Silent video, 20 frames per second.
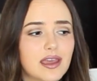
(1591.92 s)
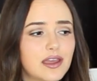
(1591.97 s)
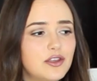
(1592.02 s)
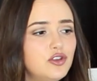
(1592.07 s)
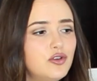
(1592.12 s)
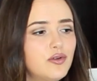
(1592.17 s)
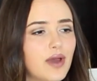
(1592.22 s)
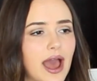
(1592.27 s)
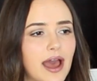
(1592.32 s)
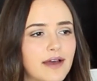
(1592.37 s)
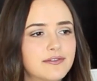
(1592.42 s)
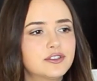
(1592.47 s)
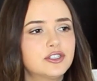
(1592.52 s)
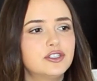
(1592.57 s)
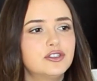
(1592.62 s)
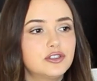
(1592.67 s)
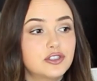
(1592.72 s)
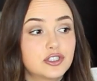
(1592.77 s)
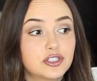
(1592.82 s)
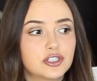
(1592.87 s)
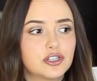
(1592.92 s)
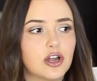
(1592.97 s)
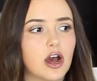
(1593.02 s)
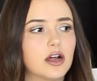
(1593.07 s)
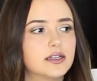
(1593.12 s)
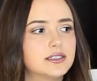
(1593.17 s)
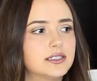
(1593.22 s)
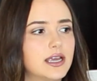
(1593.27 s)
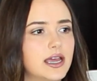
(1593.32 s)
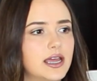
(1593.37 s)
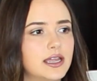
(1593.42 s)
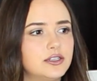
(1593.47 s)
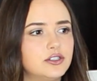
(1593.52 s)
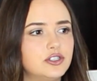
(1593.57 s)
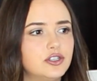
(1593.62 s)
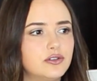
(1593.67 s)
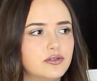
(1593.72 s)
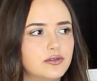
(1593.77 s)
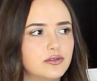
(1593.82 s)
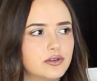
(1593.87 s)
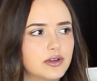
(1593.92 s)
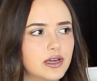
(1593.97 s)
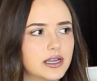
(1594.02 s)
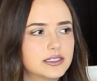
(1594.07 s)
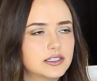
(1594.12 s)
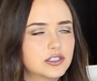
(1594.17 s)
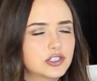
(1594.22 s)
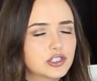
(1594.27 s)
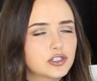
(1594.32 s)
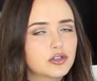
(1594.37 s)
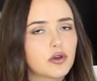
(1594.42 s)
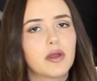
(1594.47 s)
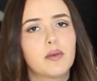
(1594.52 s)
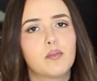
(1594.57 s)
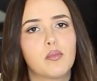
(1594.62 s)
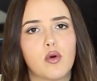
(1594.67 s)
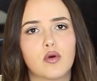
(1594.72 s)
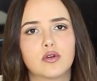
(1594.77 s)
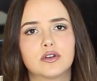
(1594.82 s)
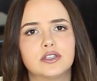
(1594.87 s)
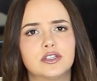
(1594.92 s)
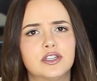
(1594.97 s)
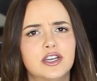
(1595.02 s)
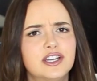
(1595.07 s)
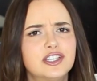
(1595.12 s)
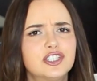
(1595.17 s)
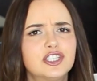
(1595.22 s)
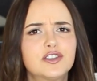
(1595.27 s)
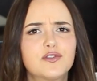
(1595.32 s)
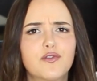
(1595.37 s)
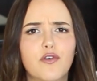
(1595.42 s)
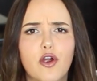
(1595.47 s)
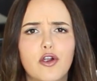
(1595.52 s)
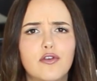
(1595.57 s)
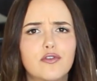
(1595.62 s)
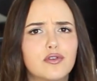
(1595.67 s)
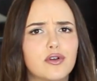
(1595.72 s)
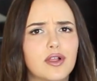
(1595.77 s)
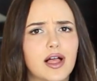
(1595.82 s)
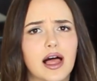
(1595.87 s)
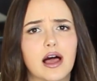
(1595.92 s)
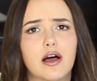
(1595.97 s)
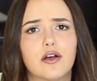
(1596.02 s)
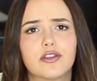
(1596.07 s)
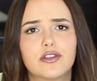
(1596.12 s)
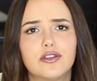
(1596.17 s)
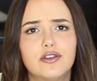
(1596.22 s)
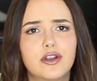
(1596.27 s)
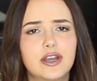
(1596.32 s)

you have to start, and it's so important just for overall health.